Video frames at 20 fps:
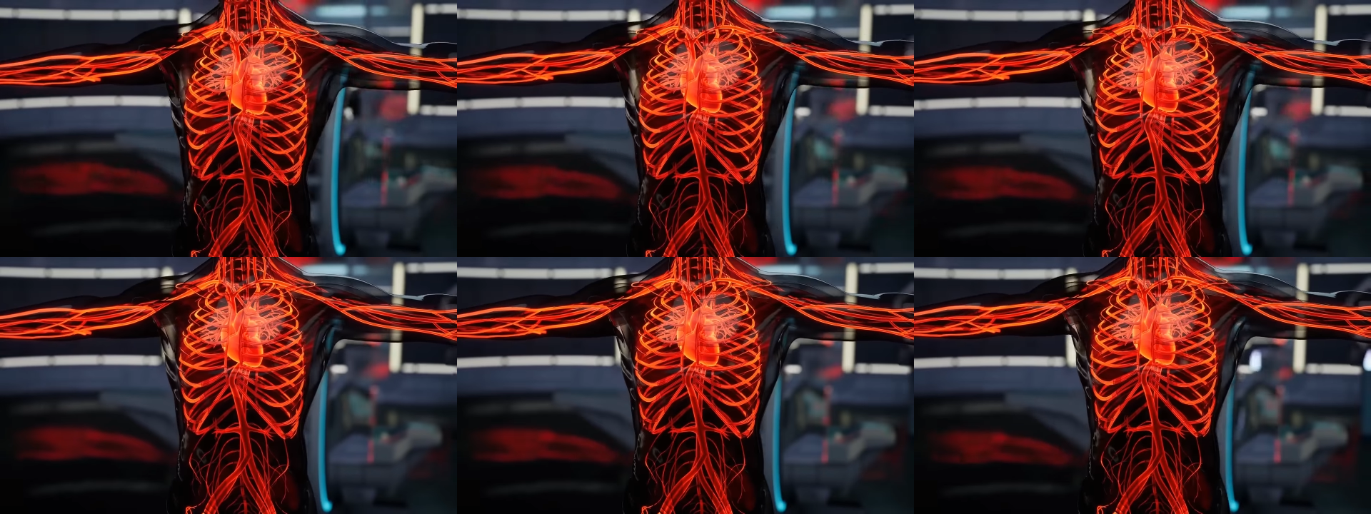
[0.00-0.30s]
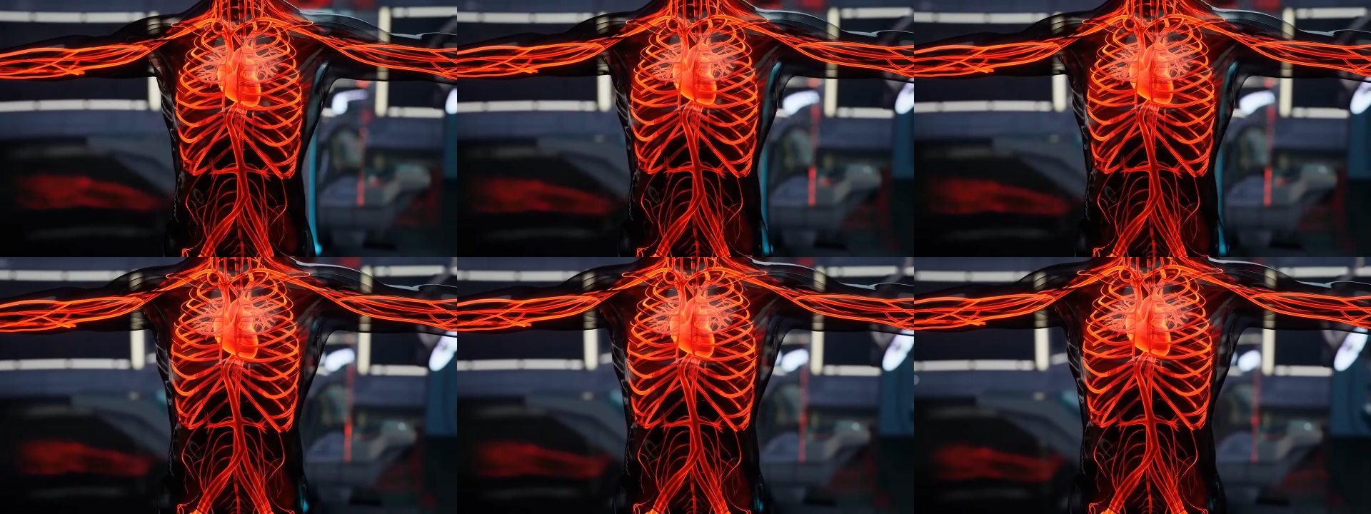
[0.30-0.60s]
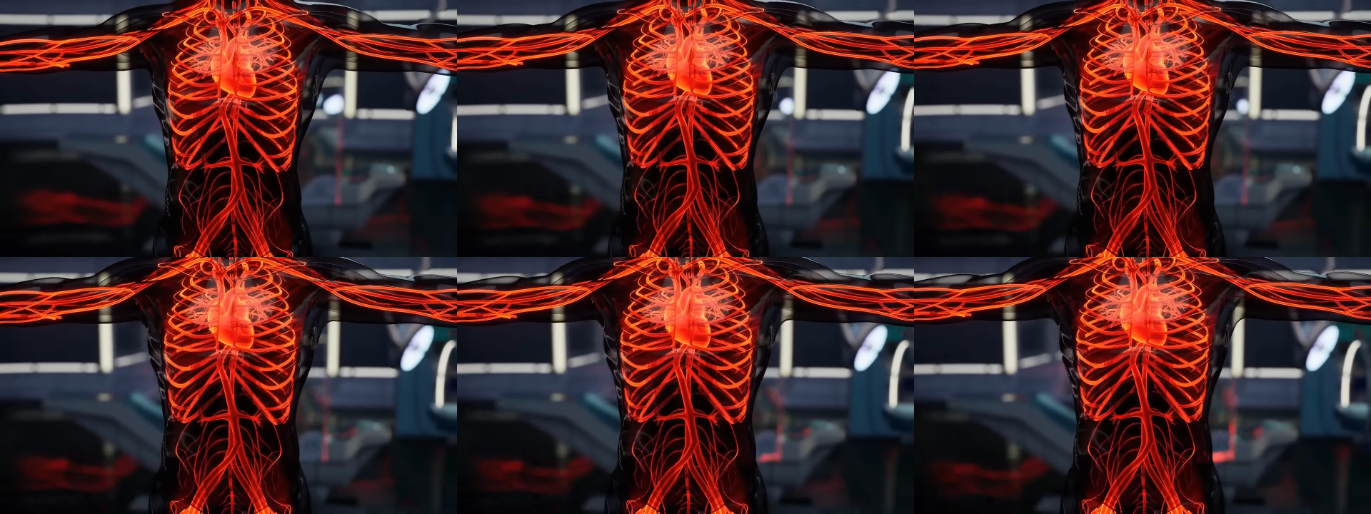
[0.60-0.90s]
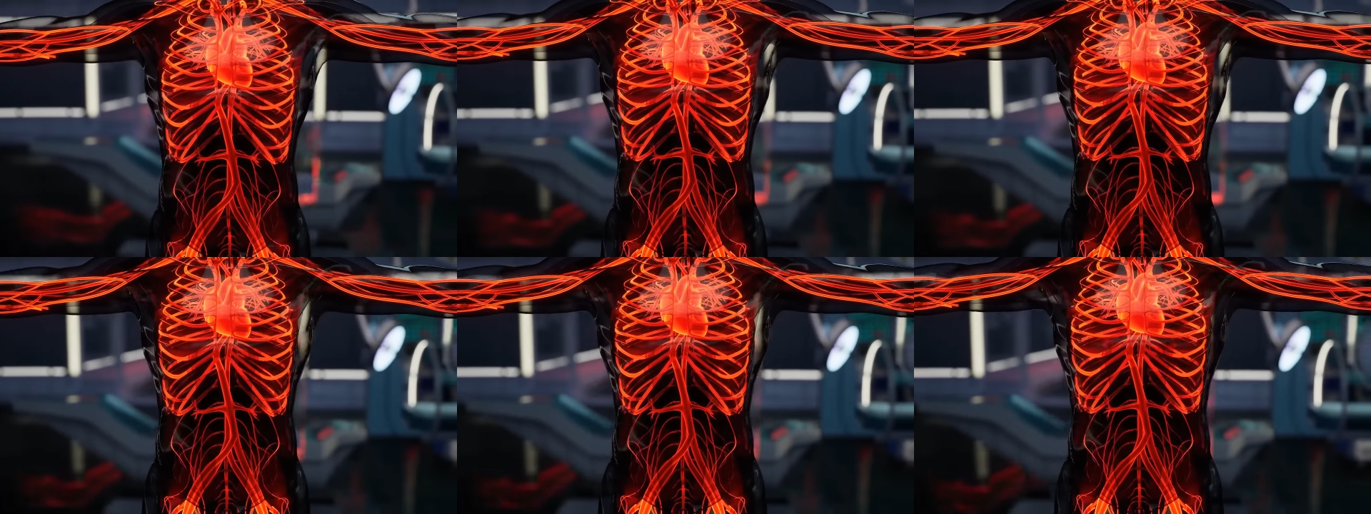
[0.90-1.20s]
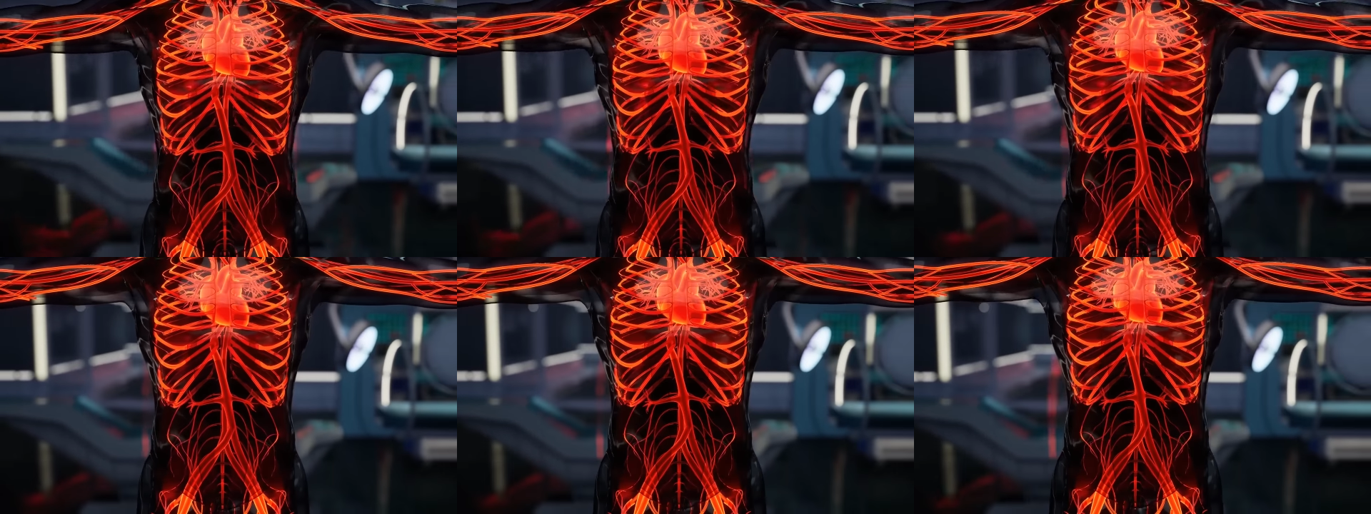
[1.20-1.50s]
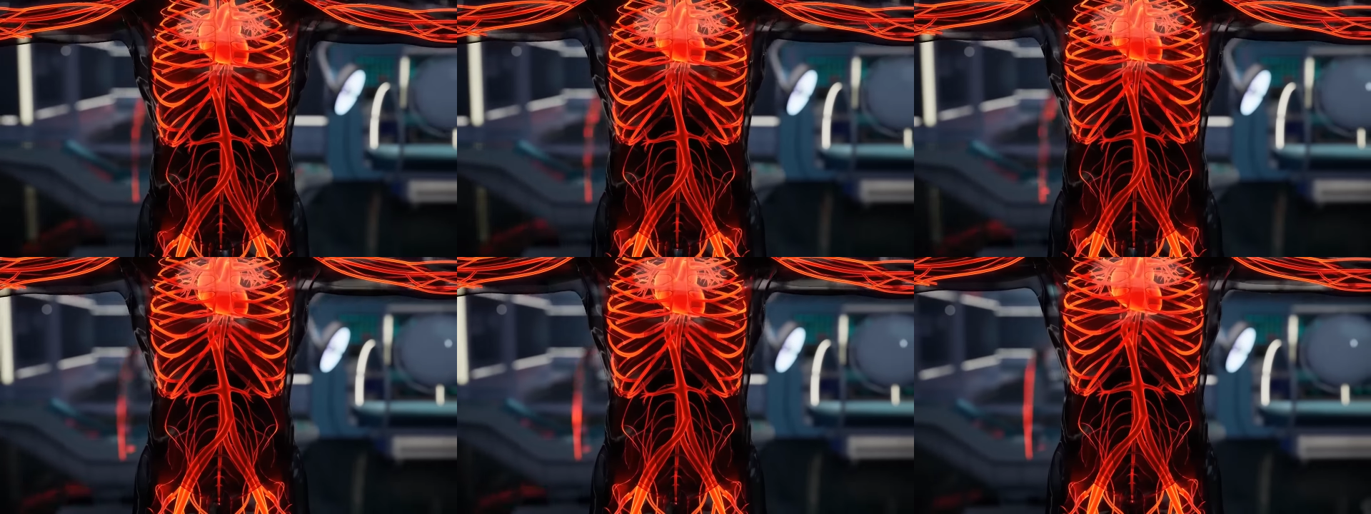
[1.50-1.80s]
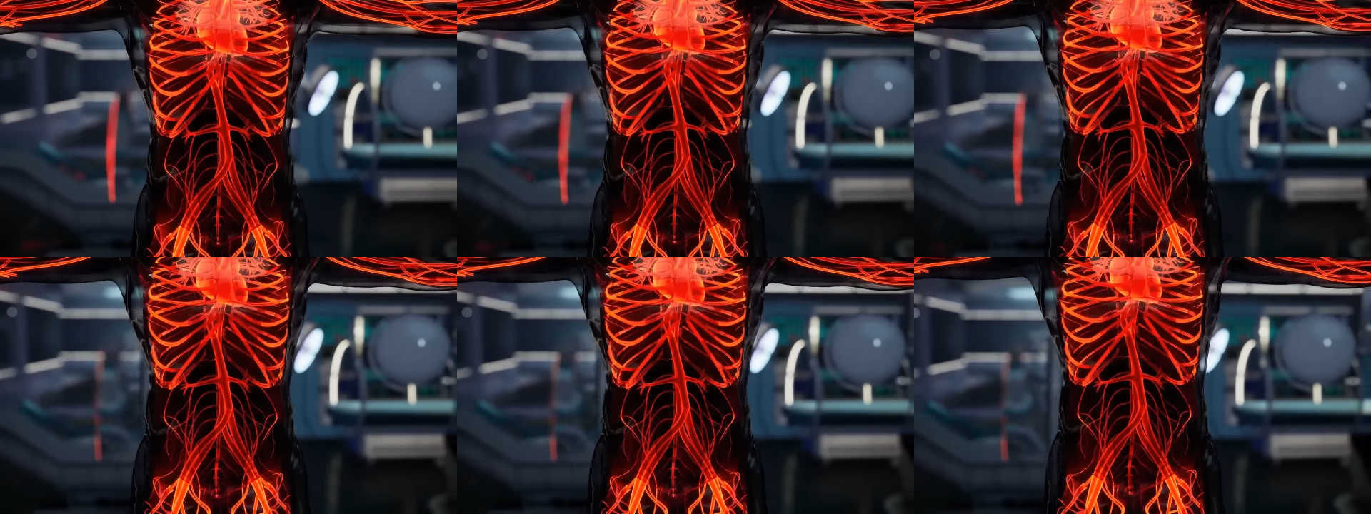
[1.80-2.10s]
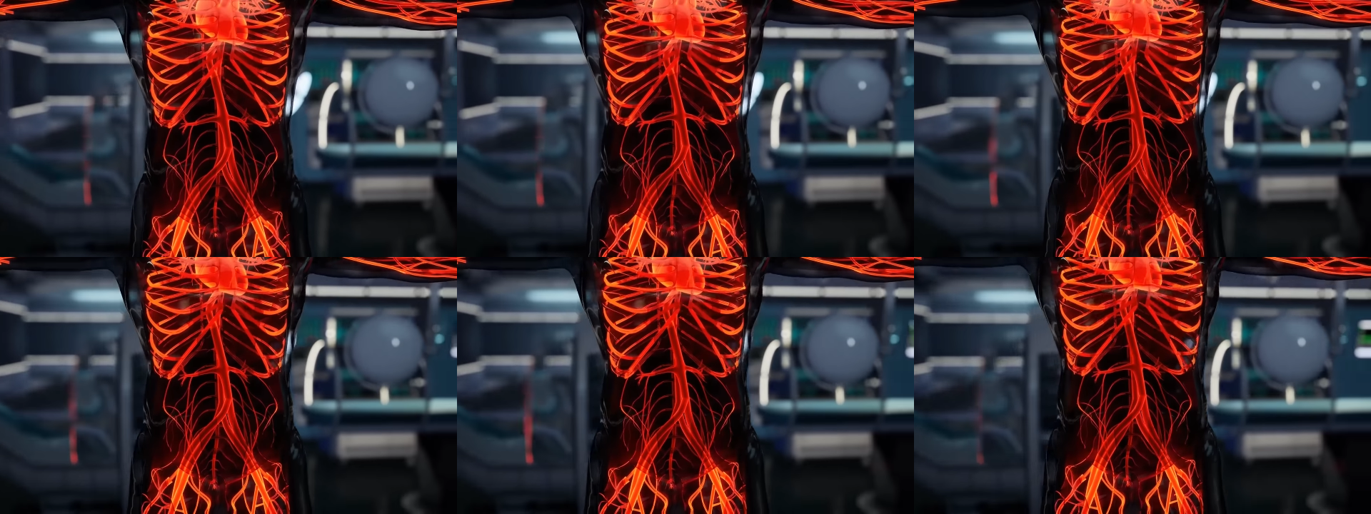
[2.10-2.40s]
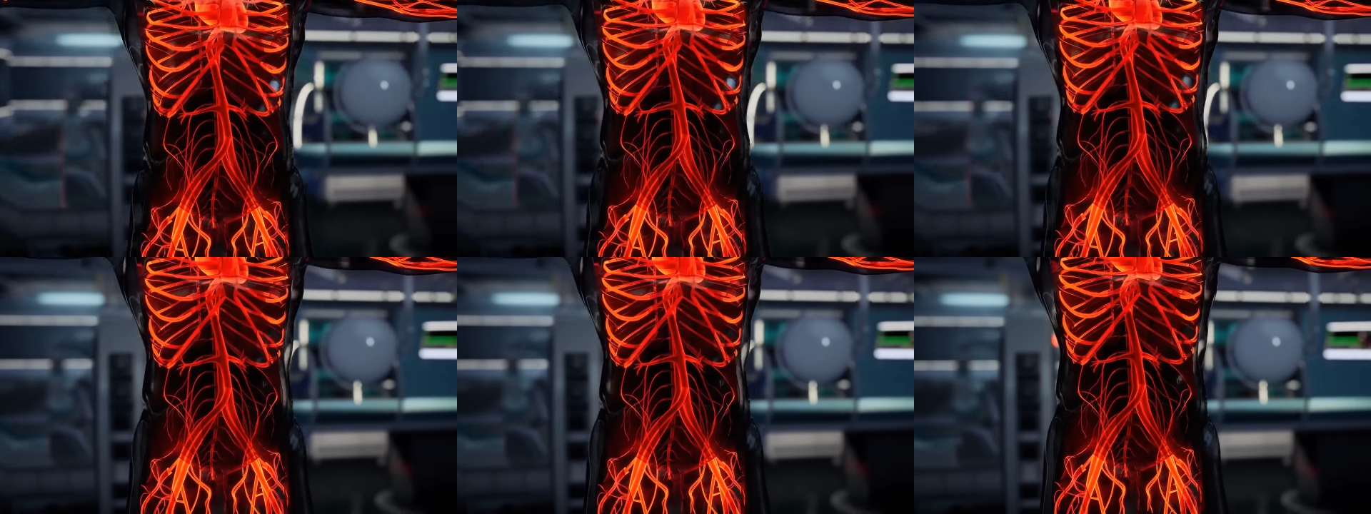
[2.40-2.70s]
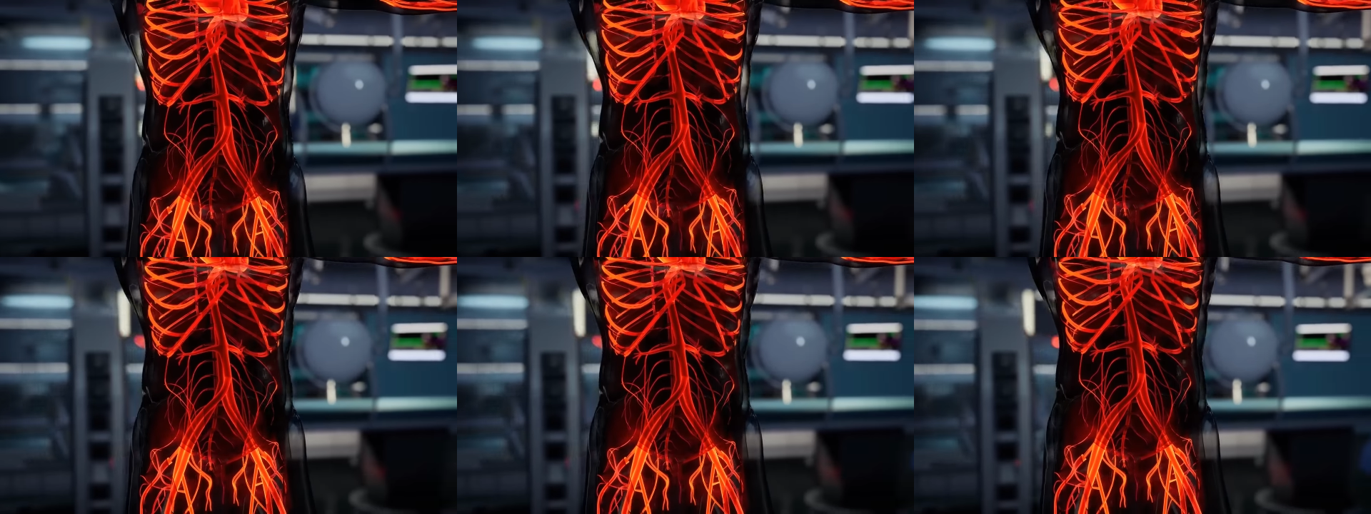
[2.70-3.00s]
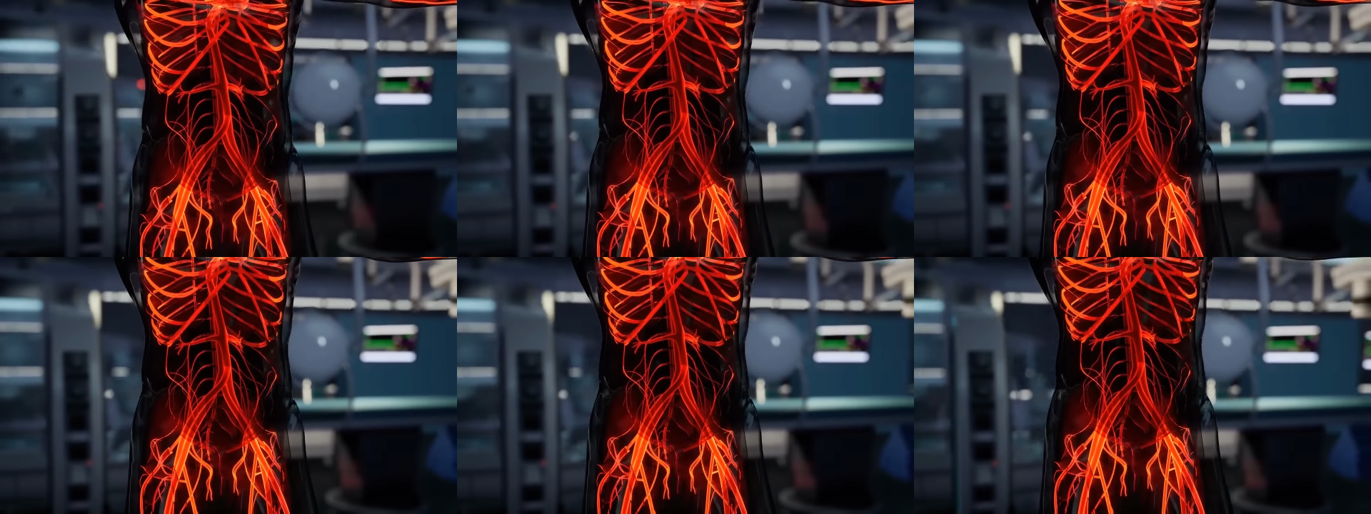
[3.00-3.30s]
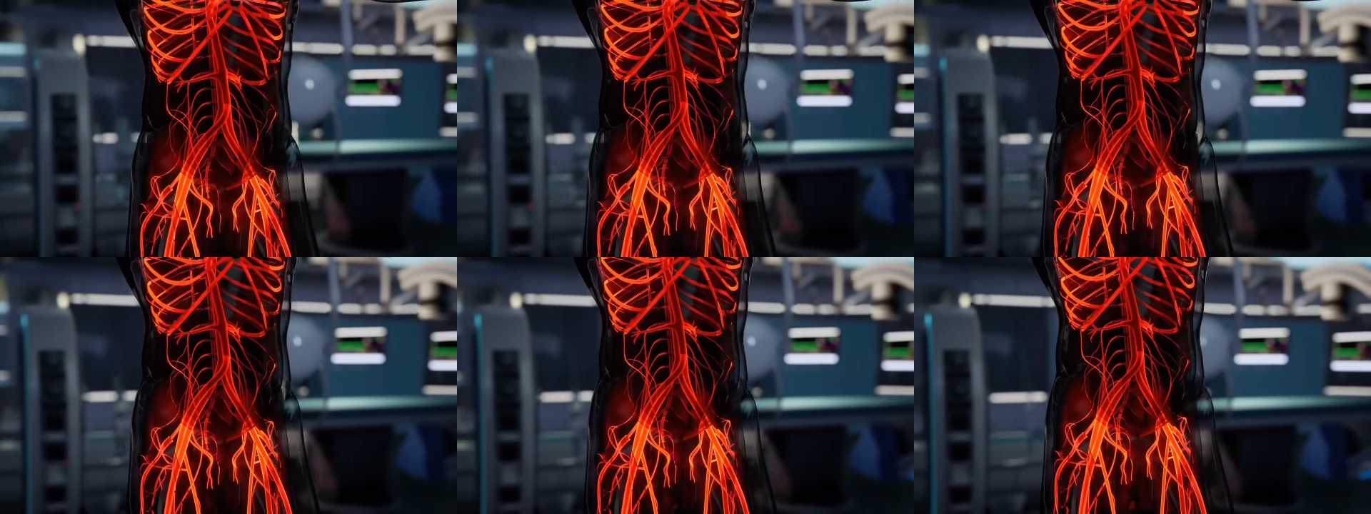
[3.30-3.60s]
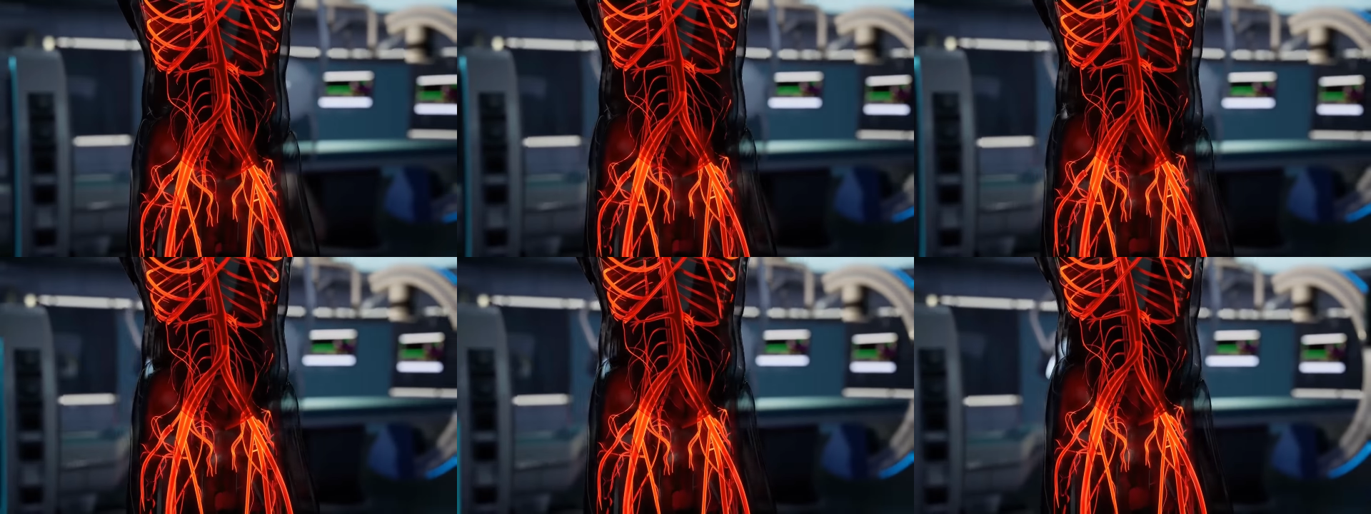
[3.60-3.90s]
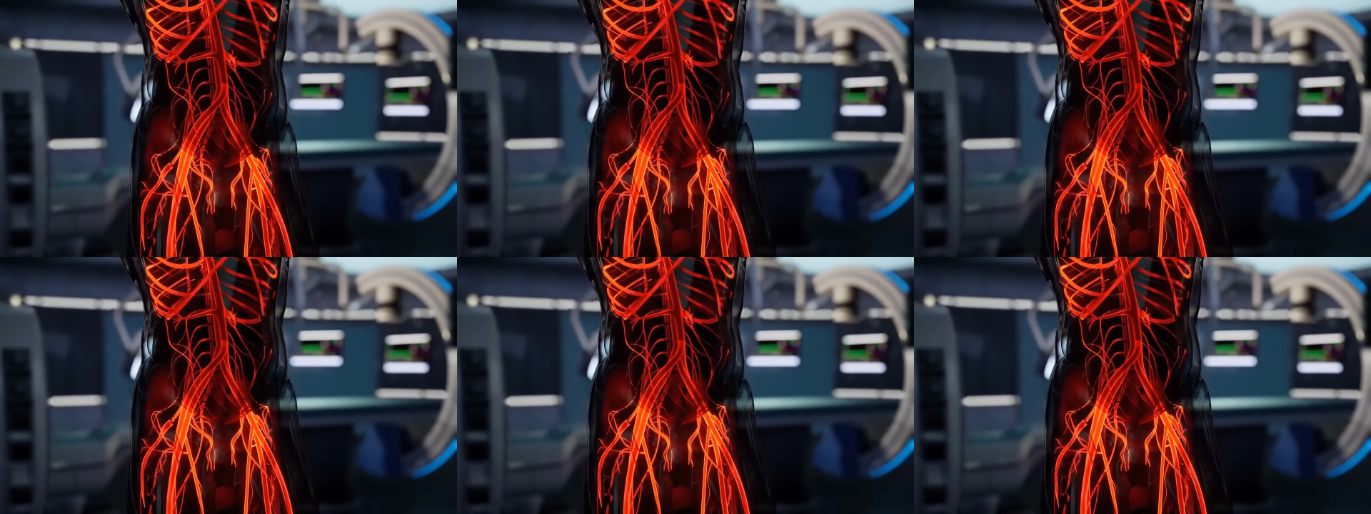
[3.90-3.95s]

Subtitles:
No face is visible, so there are no lips to read.